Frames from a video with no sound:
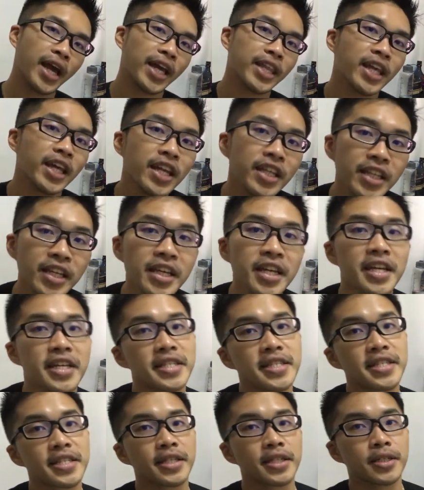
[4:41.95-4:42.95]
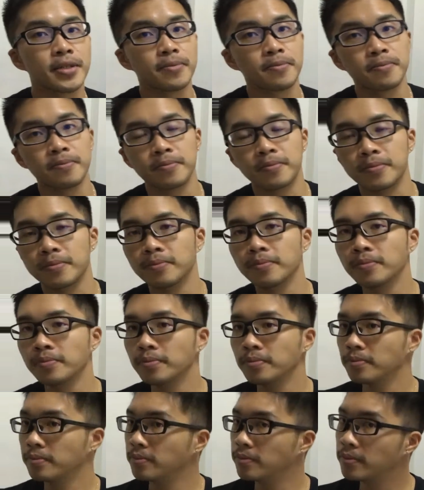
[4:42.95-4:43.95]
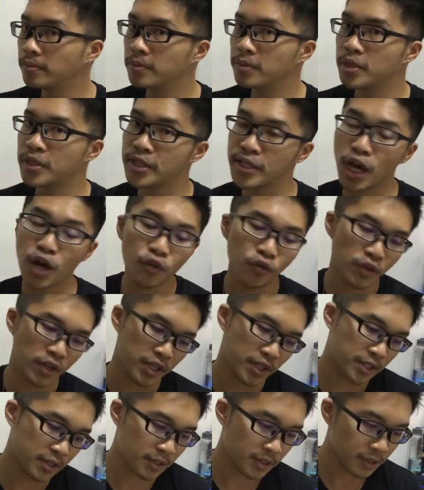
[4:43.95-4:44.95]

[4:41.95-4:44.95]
Another thing is selfie.